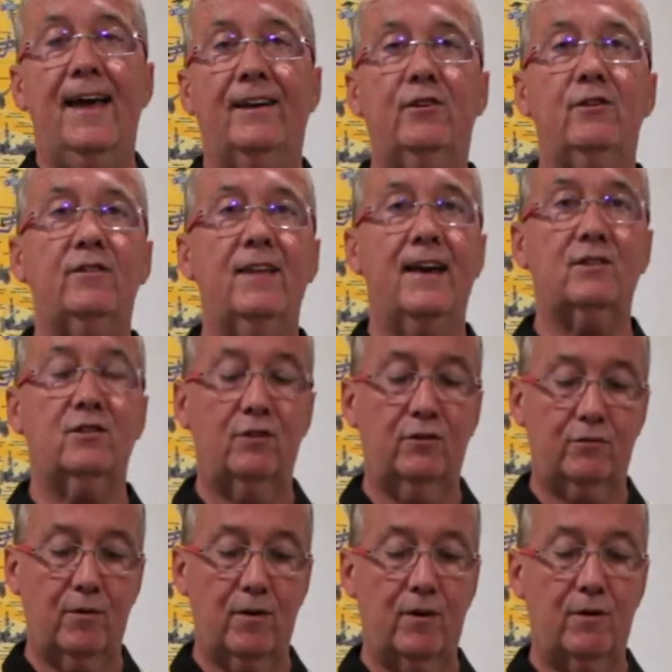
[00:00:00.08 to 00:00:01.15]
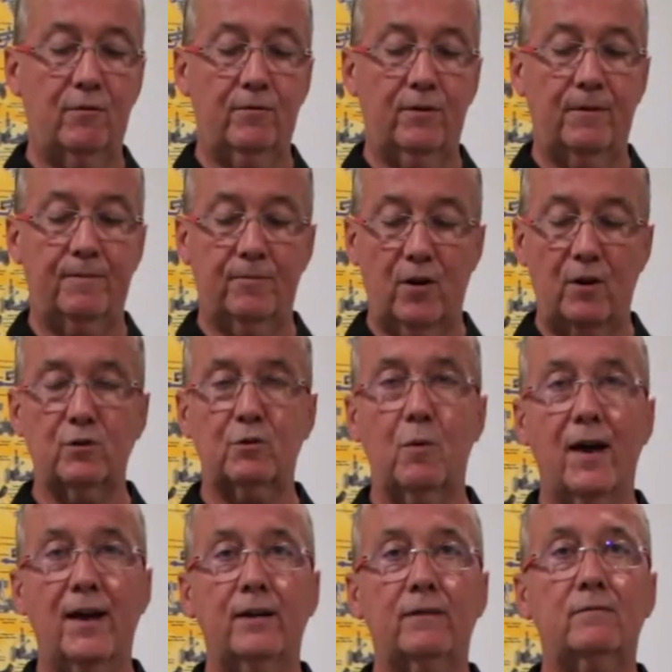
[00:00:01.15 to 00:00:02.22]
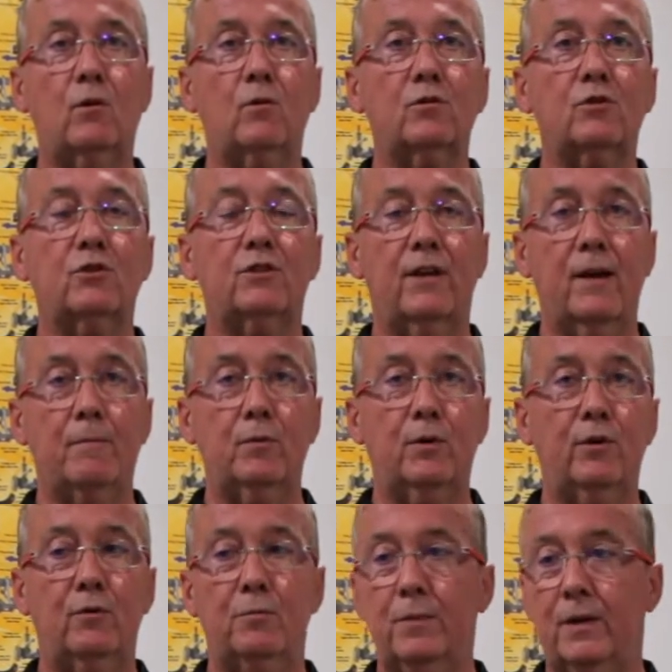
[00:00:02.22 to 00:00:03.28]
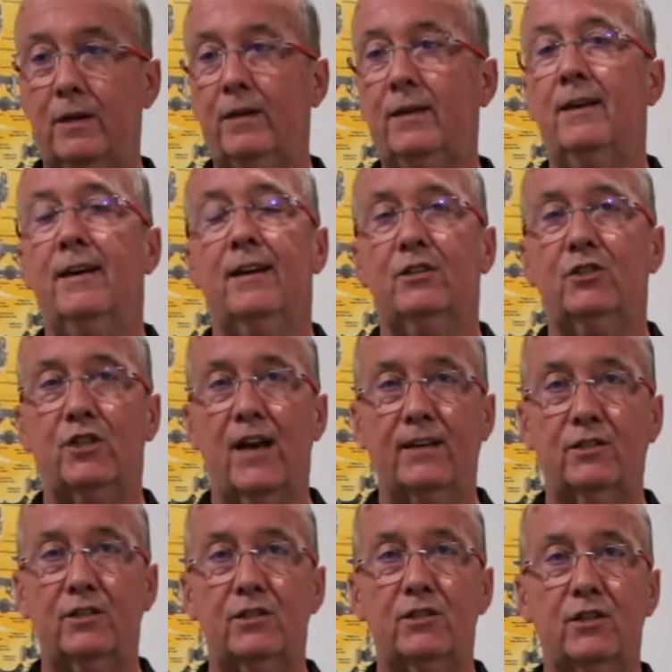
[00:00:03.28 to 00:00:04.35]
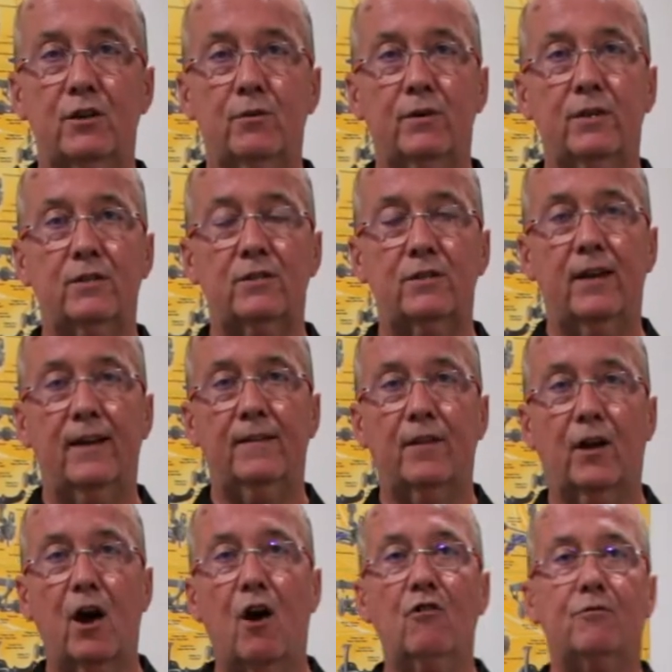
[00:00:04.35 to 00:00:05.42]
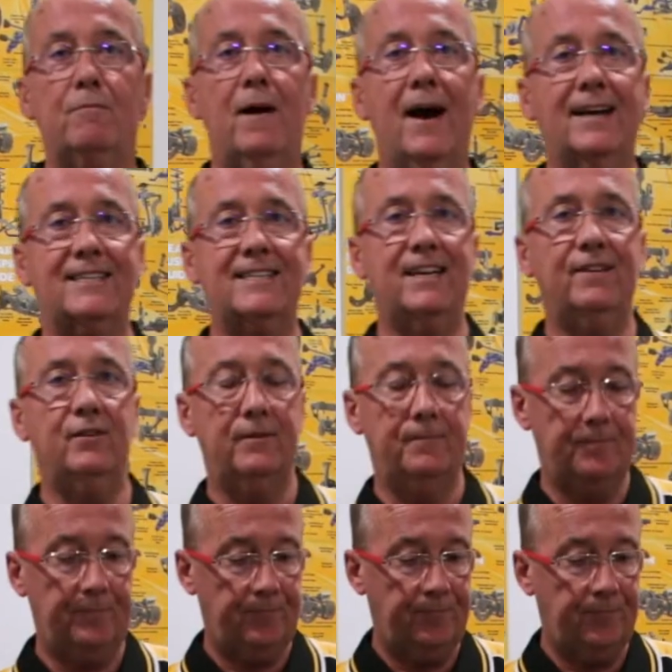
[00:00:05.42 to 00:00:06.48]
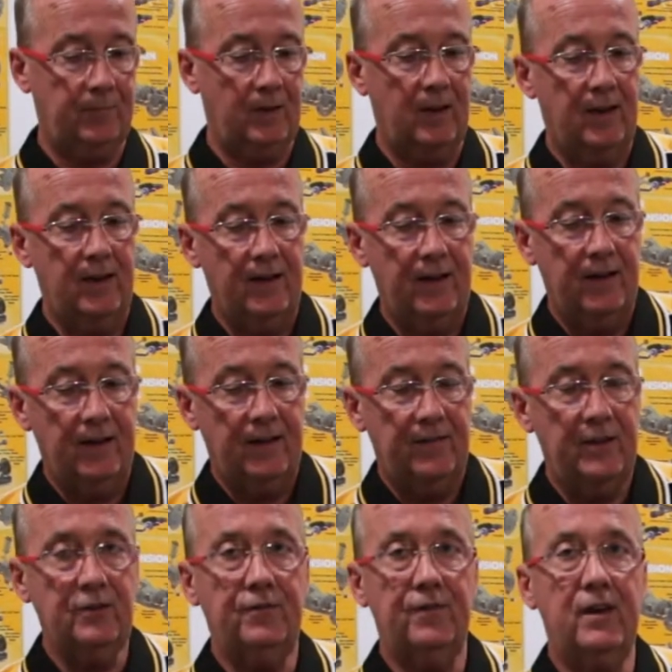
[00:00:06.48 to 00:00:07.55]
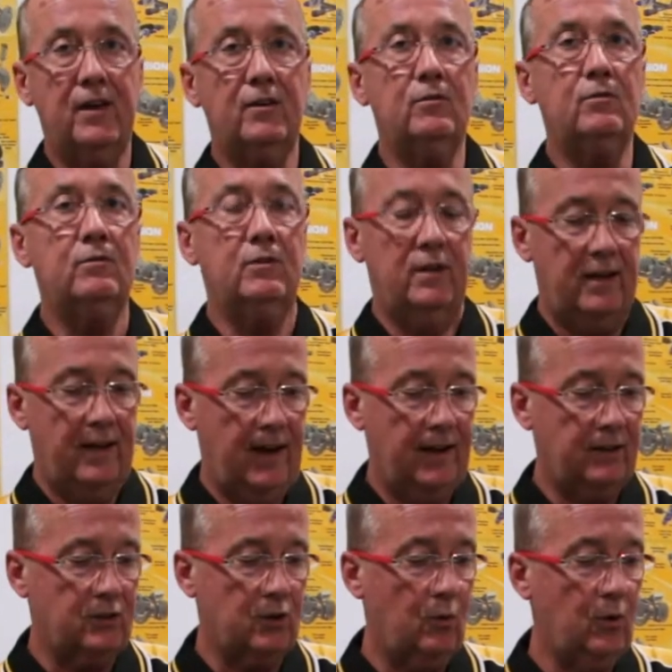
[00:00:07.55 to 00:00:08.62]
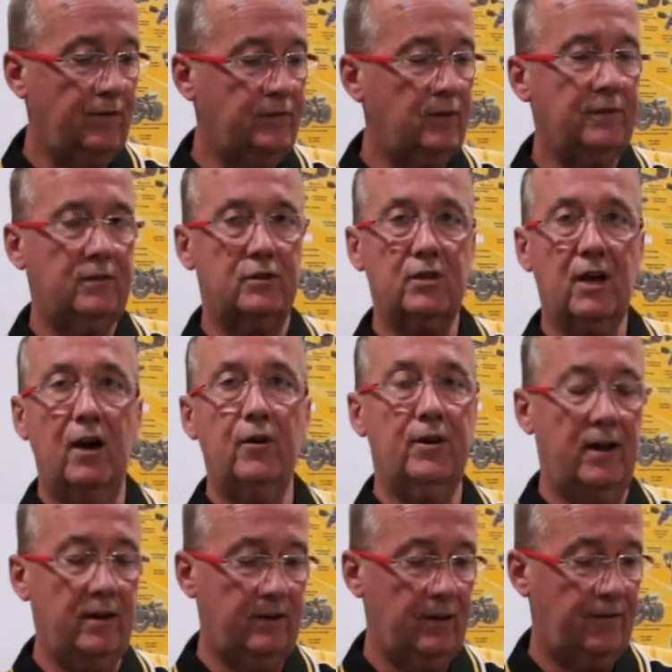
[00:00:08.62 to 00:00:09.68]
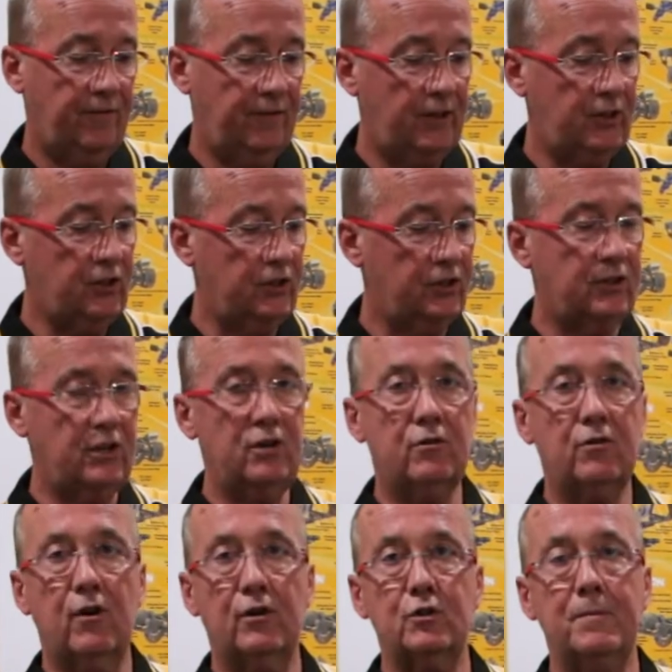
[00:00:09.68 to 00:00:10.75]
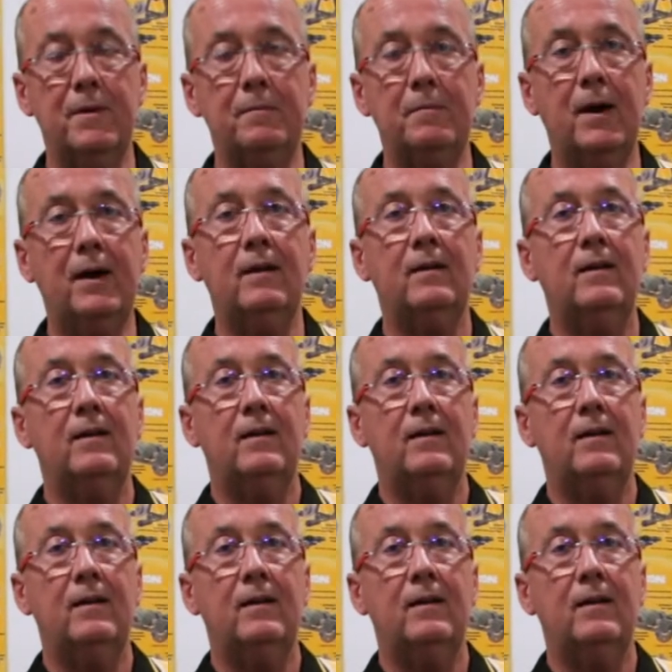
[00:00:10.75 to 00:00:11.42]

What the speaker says: In 2012, Volkswagen launched the MQB chassis series in the Golf Mk7. This vehicle and its equivalent, the Skoda, featured a steel crossmember.